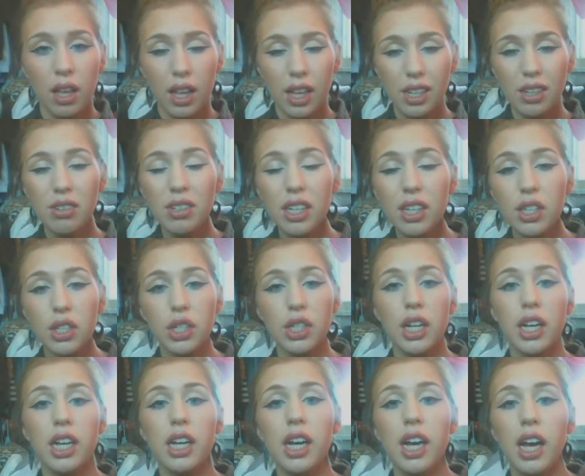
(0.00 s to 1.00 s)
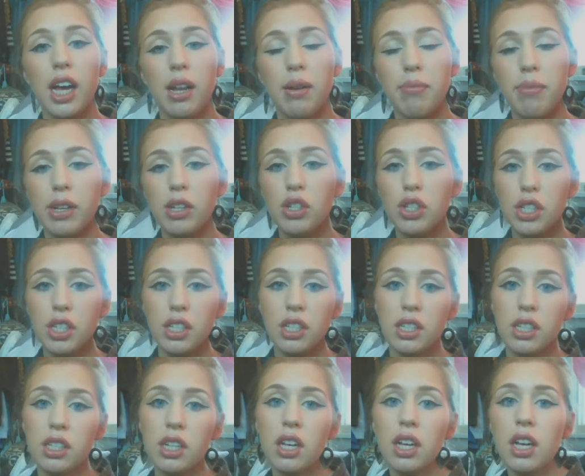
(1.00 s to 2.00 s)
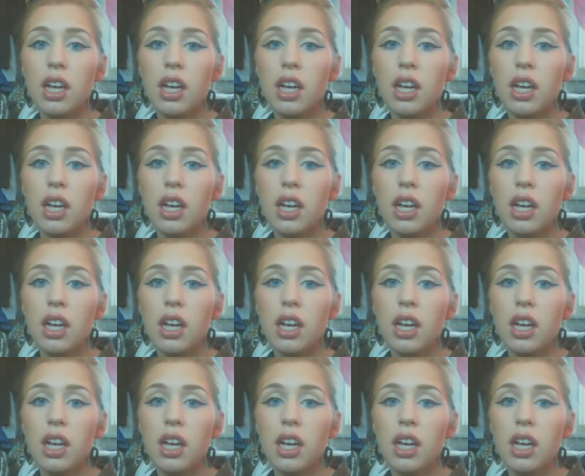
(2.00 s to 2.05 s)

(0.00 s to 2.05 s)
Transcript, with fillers: I know yesterday I had mentioned